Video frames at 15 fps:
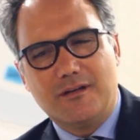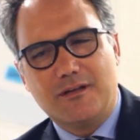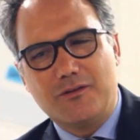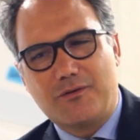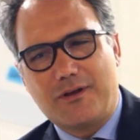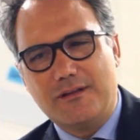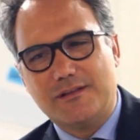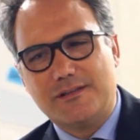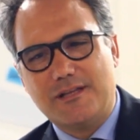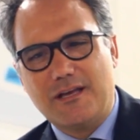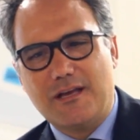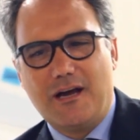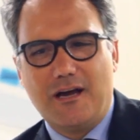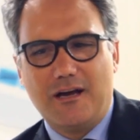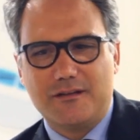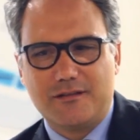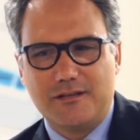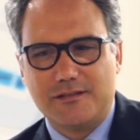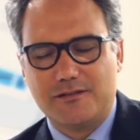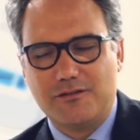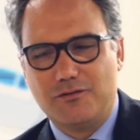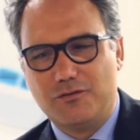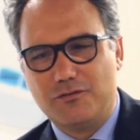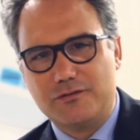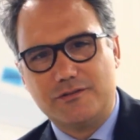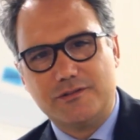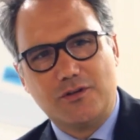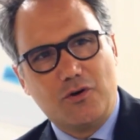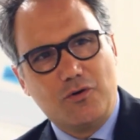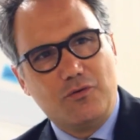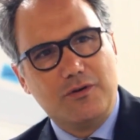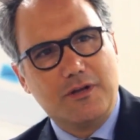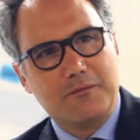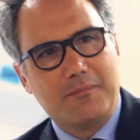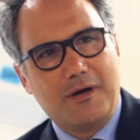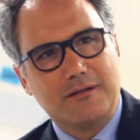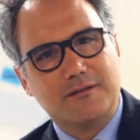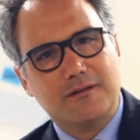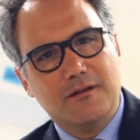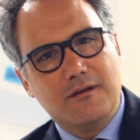you can say, it is so slowly, but